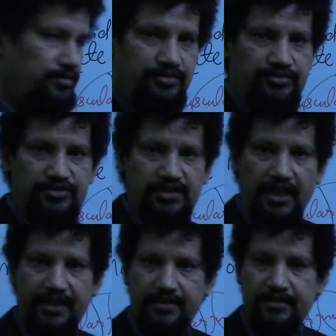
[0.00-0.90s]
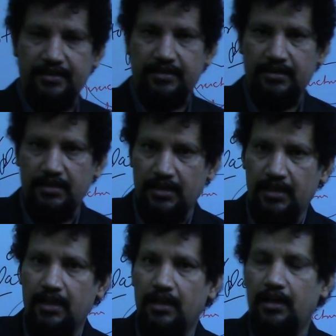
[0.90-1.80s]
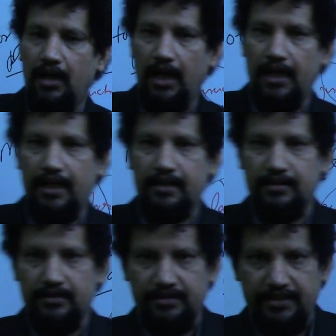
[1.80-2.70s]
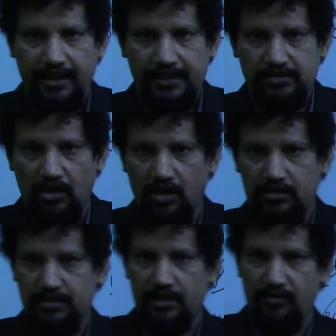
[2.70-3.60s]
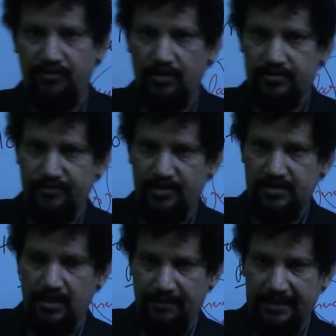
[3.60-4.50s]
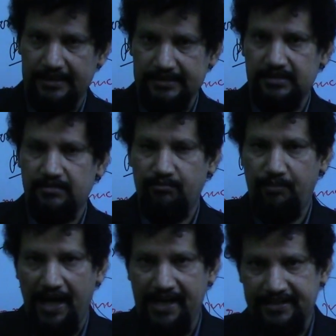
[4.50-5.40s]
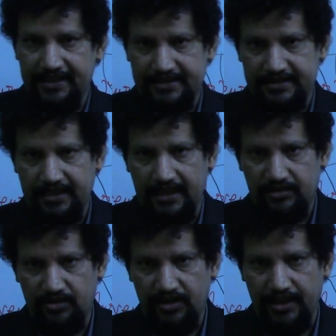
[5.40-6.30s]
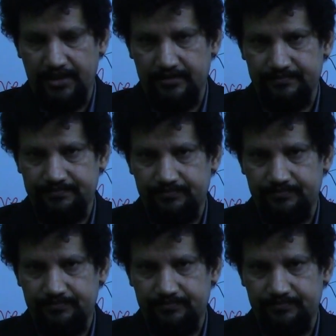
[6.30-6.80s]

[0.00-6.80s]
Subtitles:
to suicide, and these organophosphorus chemicals bind the acetylcholine.